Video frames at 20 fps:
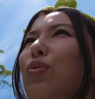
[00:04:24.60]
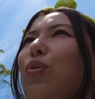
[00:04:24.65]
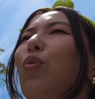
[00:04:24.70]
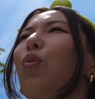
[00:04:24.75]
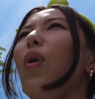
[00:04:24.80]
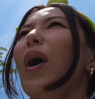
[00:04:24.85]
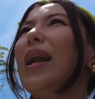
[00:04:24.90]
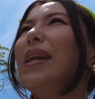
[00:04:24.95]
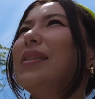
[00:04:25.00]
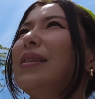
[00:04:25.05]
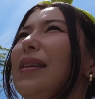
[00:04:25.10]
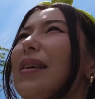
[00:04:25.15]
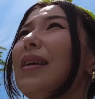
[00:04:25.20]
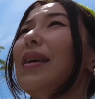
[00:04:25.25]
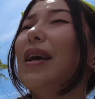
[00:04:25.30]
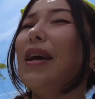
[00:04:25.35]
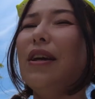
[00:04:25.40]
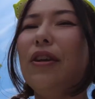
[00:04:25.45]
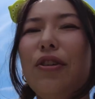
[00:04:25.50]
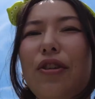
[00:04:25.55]

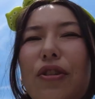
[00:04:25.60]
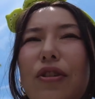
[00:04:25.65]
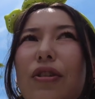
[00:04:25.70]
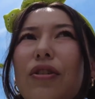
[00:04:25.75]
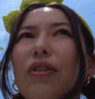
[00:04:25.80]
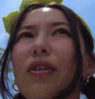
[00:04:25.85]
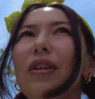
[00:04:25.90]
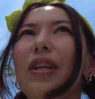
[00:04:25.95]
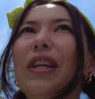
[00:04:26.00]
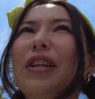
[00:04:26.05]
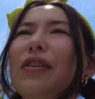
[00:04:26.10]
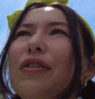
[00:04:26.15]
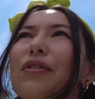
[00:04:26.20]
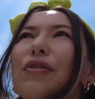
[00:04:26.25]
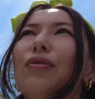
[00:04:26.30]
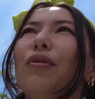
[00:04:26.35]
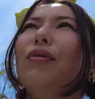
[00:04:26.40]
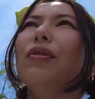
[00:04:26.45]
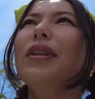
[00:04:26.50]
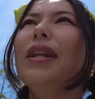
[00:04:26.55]
20-ish
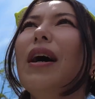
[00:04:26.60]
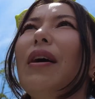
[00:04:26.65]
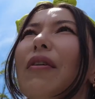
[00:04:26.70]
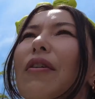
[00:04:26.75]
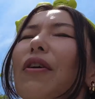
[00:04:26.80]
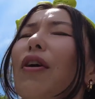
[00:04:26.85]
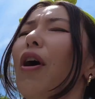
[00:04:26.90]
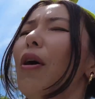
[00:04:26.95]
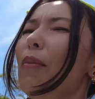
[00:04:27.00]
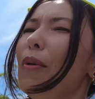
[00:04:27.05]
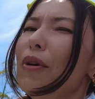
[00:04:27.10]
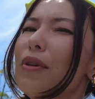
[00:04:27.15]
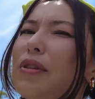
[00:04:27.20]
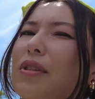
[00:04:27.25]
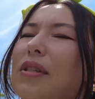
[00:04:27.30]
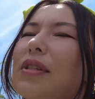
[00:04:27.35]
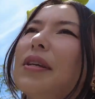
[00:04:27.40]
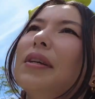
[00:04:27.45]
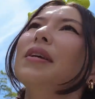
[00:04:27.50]
years old now, or almost.